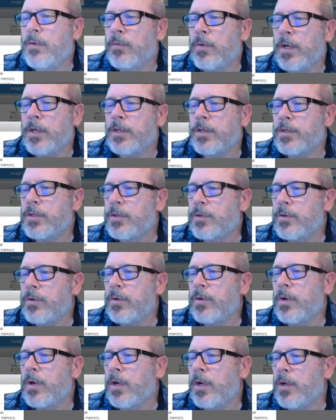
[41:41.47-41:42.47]

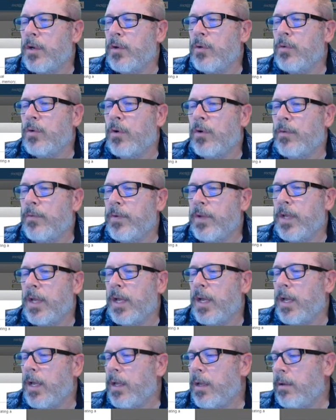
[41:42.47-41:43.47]
register a new
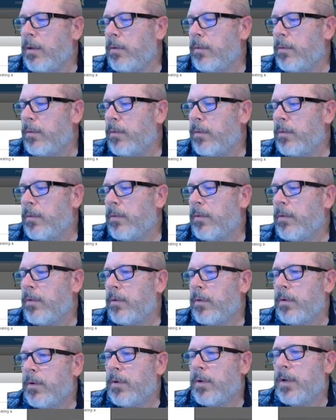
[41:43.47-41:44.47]
OVA.
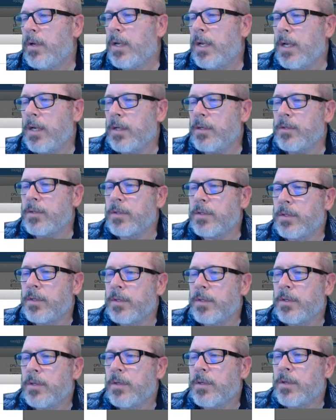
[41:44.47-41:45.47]
Next.
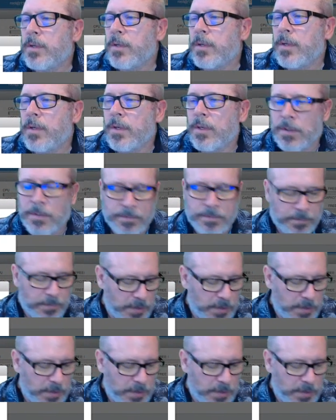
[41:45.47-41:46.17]
And